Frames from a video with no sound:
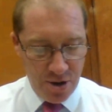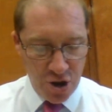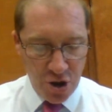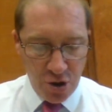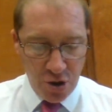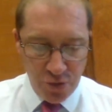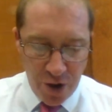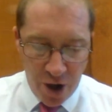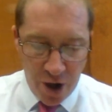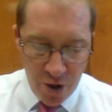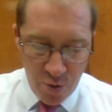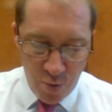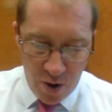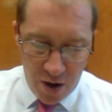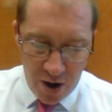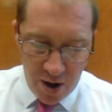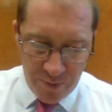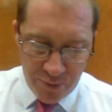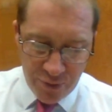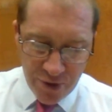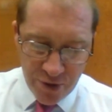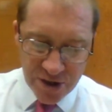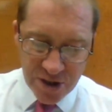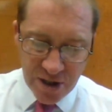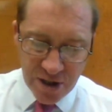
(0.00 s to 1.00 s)
You'll know why
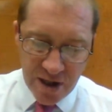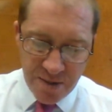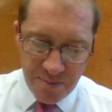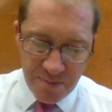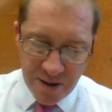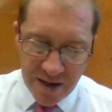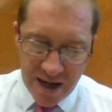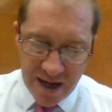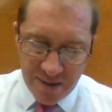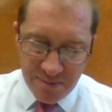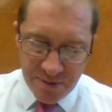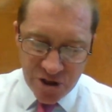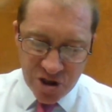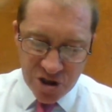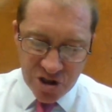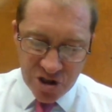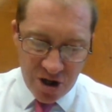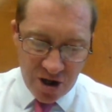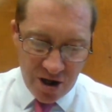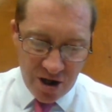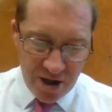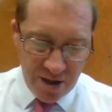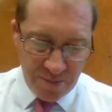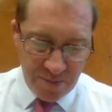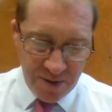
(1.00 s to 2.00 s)
presently, but let me
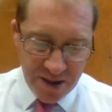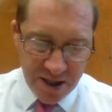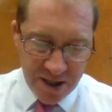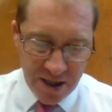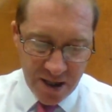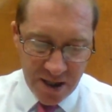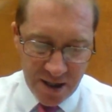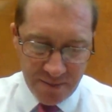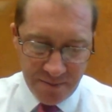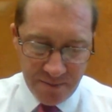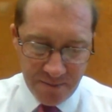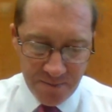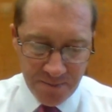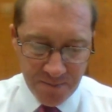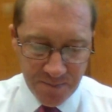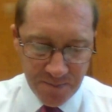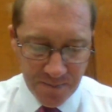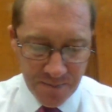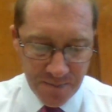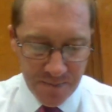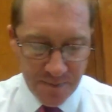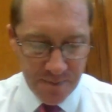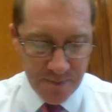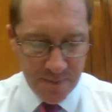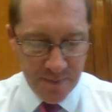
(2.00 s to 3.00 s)
start at the beginning.
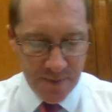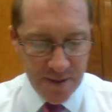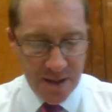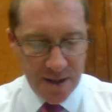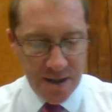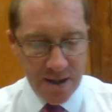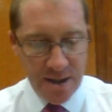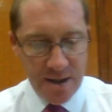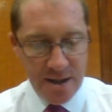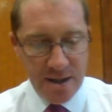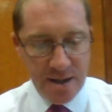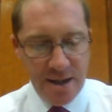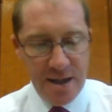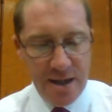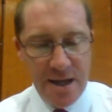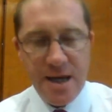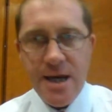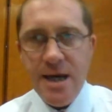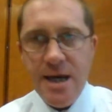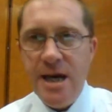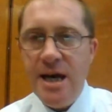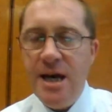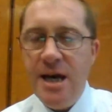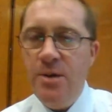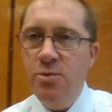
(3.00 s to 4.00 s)

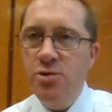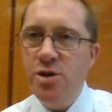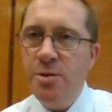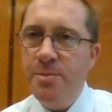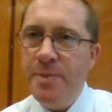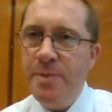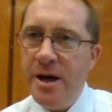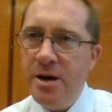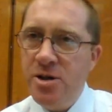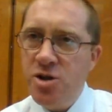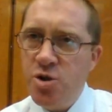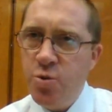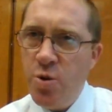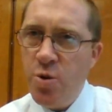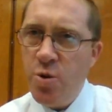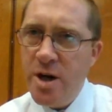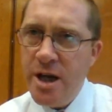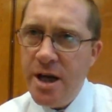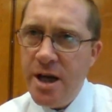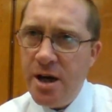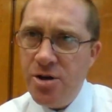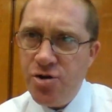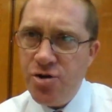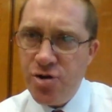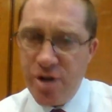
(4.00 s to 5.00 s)
It was about
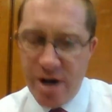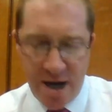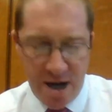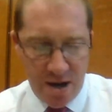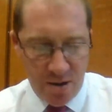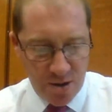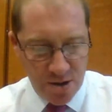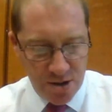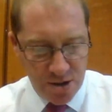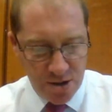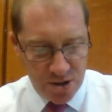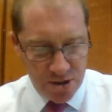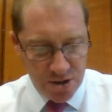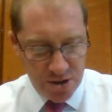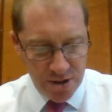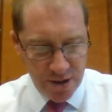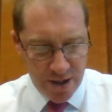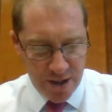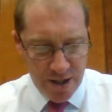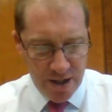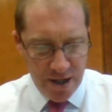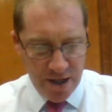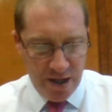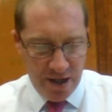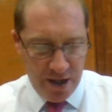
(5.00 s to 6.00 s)
2000 hours,
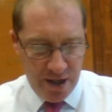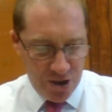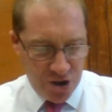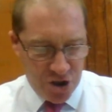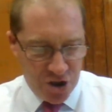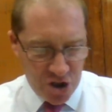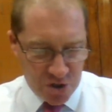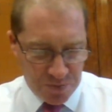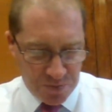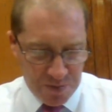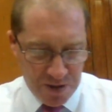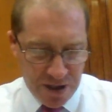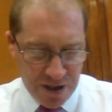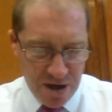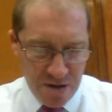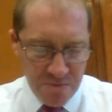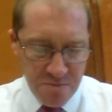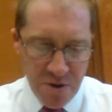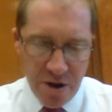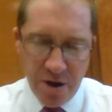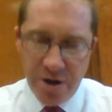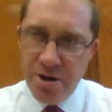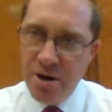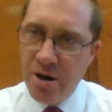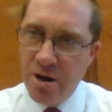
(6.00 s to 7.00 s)
and I'd just
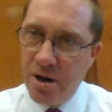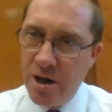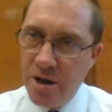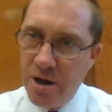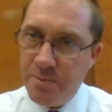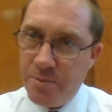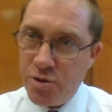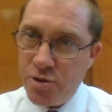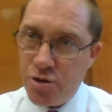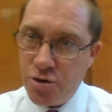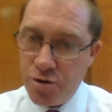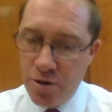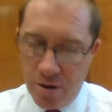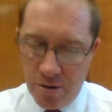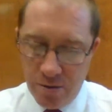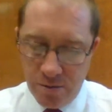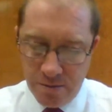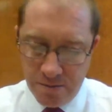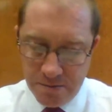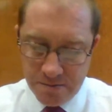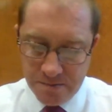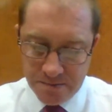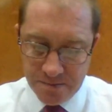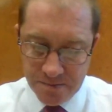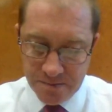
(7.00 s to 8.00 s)
begun my nightly
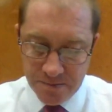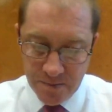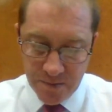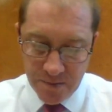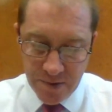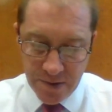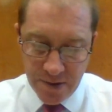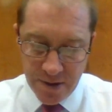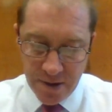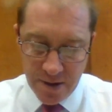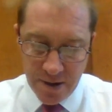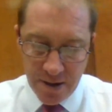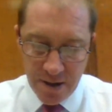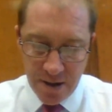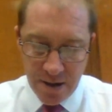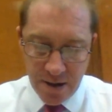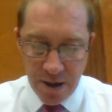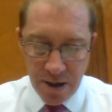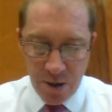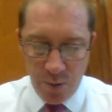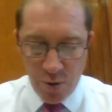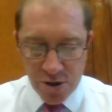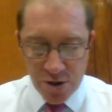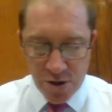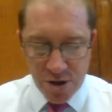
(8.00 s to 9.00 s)
patrol.
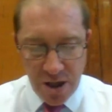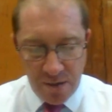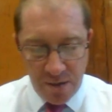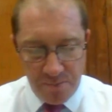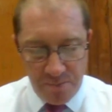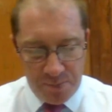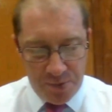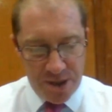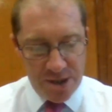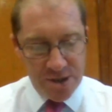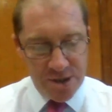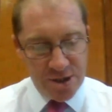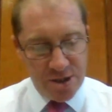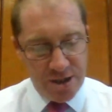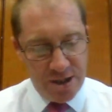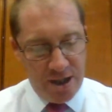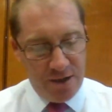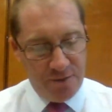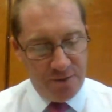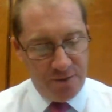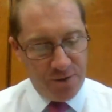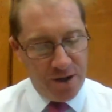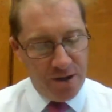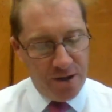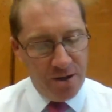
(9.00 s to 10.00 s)
It was an unpleasant
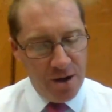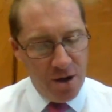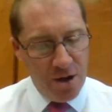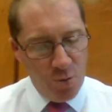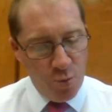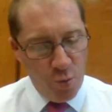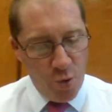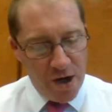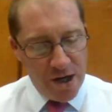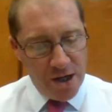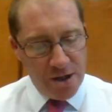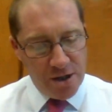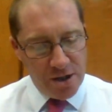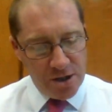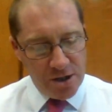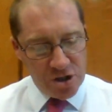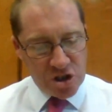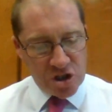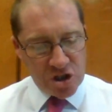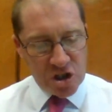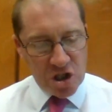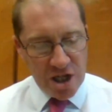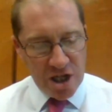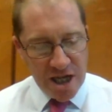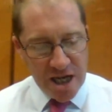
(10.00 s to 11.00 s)
evening, wind and
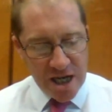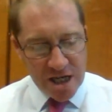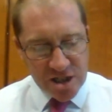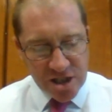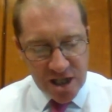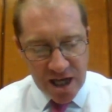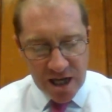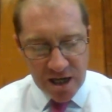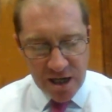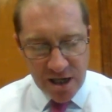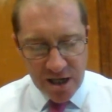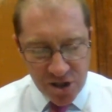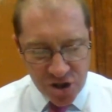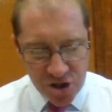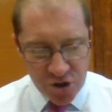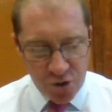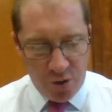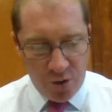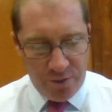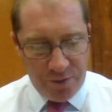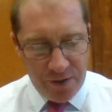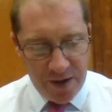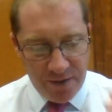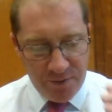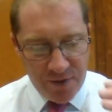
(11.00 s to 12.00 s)
sleet, exactly the
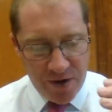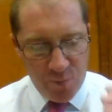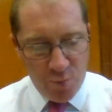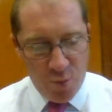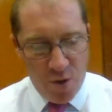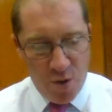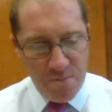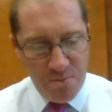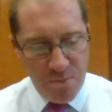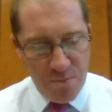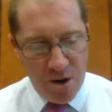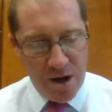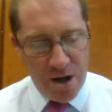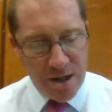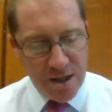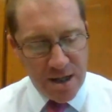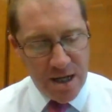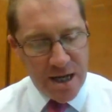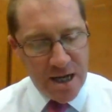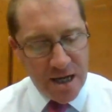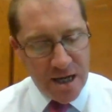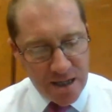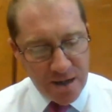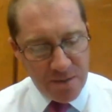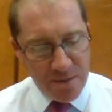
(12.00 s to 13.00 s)
sort of evening one might
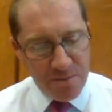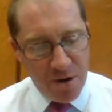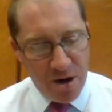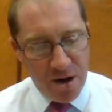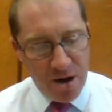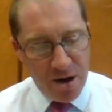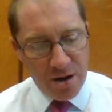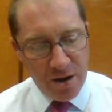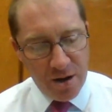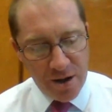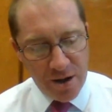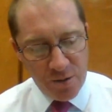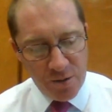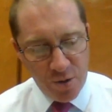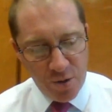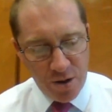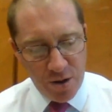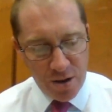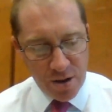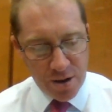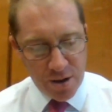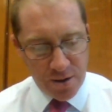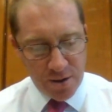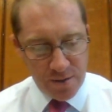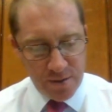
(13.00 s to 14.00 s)
need in my line of
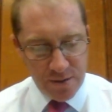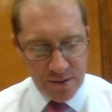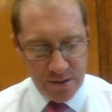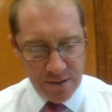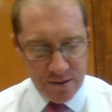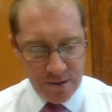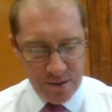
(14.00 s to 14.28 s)
work.